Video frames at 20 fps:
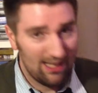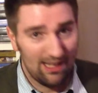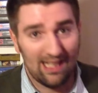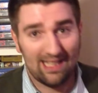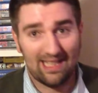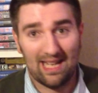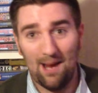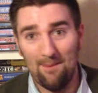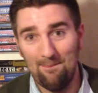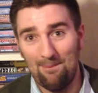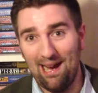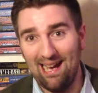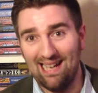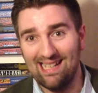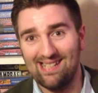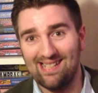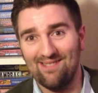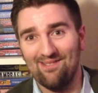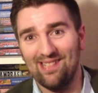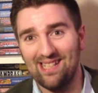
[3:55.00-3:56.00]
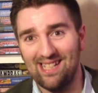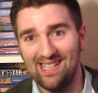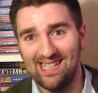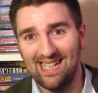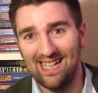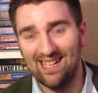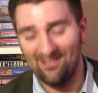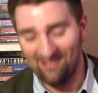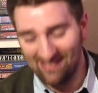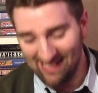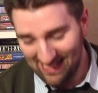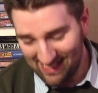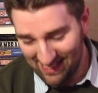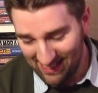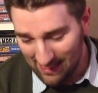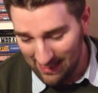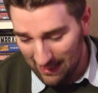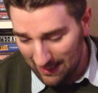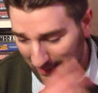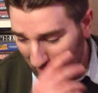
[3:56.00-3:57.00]
let's get back to what this channel was
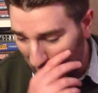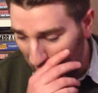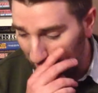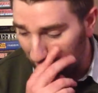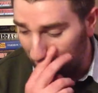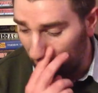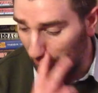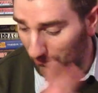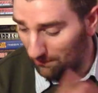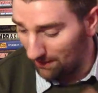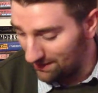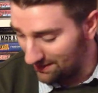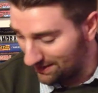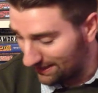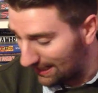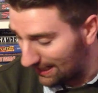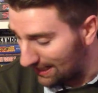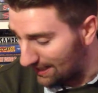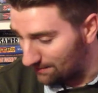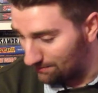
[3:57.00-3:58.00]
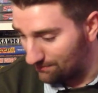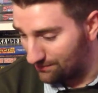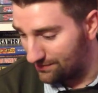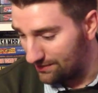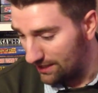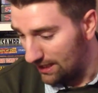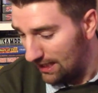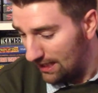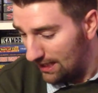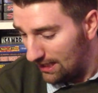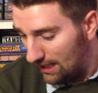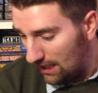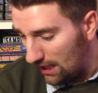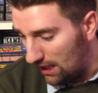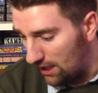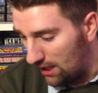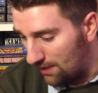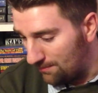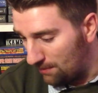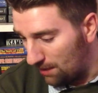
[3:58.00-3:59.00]
actually dedicated for, and the games.
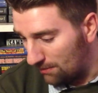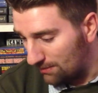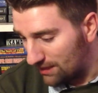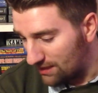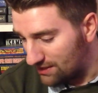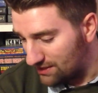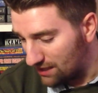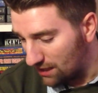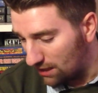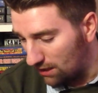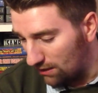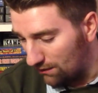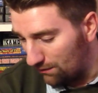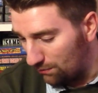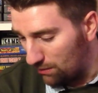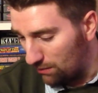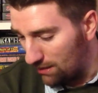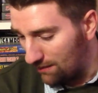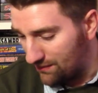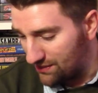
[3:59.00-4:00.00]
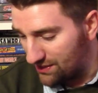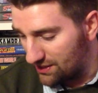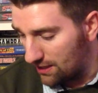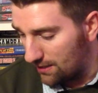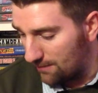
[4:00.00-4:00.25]
I'm going to start off with